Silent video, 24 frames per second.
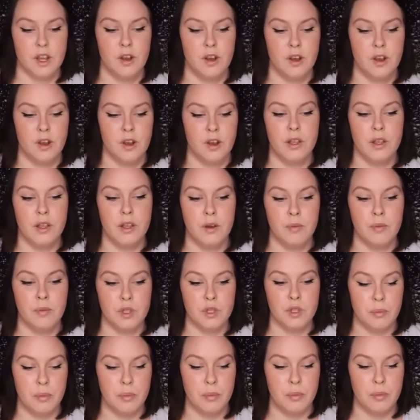So, although
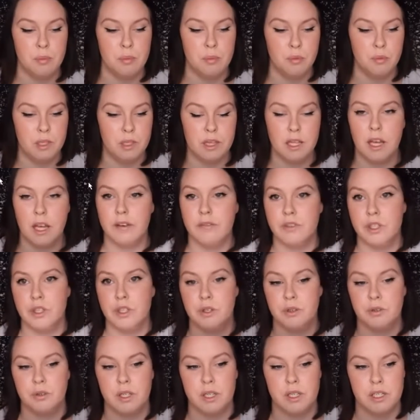I'm sure people would
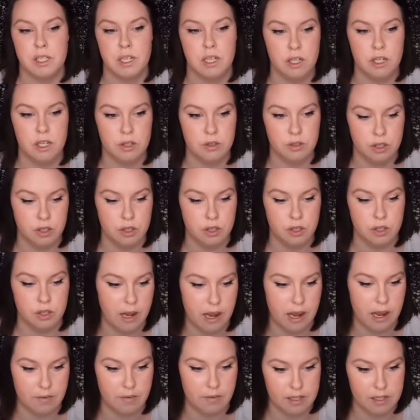love to continue to
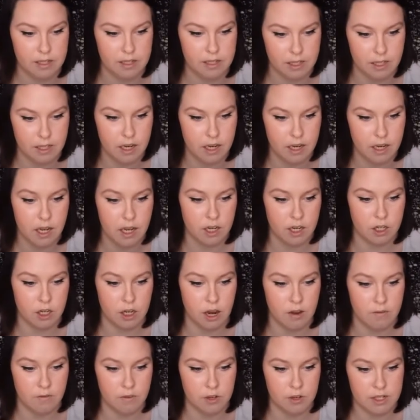have this
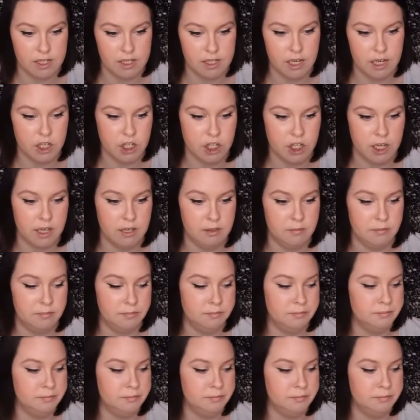conversation,